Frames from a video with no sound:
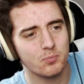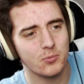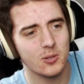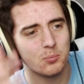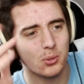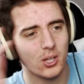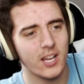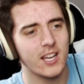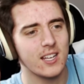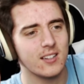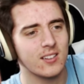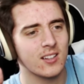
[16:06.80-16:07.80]
you'd
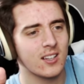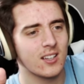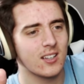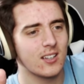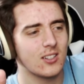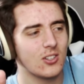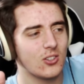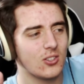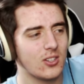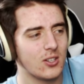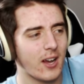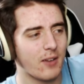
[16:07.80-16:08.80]
play
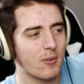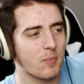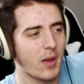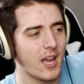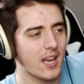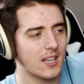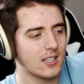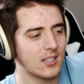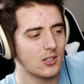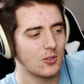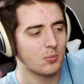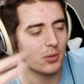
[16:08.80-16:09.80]
You'd, you'd have a band
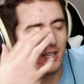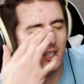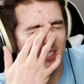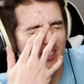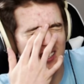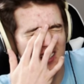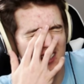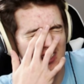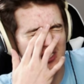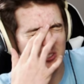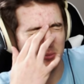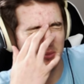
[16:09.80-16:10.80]
and you'd play the
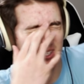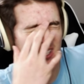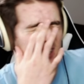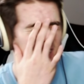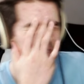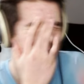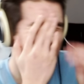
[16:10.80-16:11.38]
instrument. Oh,